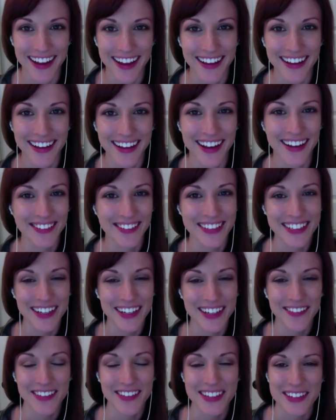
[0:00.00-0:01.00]
And every
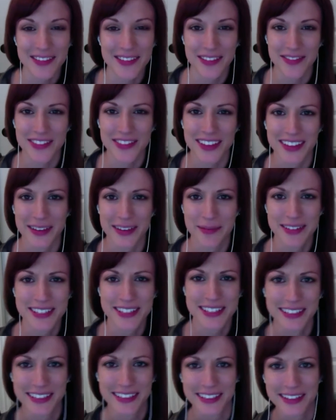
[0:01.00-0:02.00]
time I do, I feel like I'm
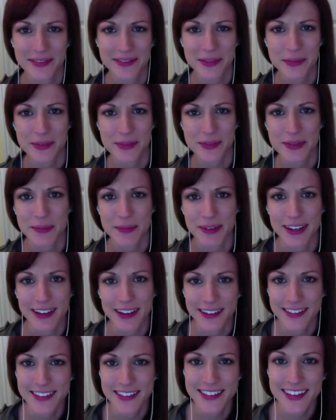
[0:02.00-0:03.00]
stealing it from somebody
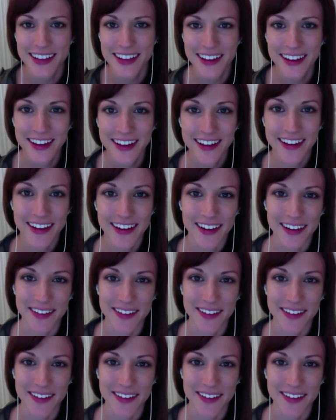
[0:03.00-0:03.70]
else. Oh, really?